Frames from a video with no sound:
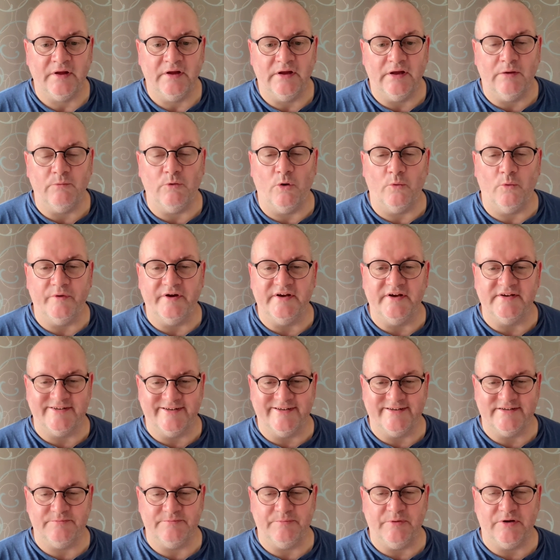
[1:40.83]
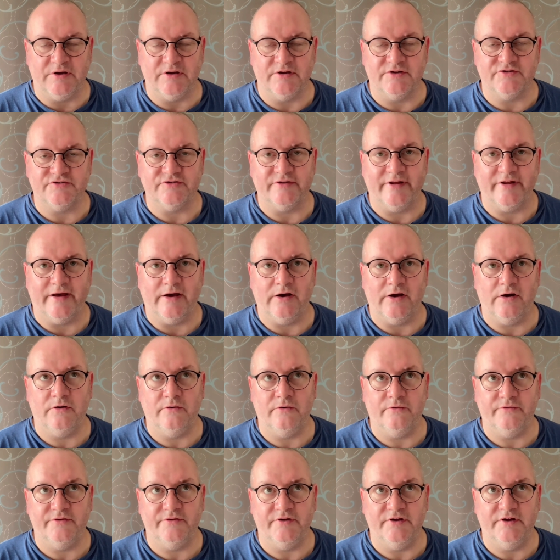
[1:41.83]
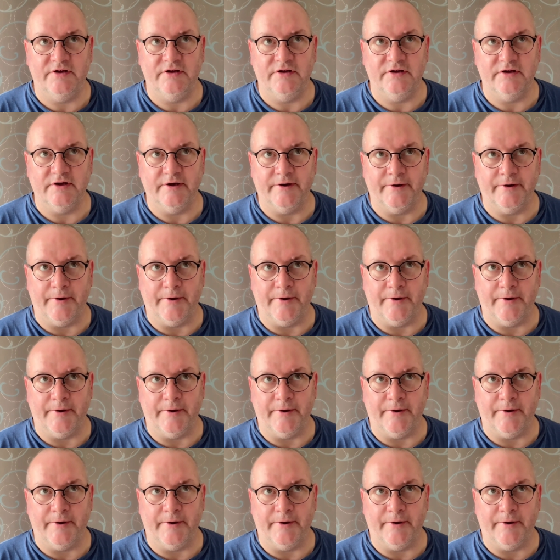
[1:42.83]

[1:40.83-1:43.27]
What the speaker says: And what we did, because now the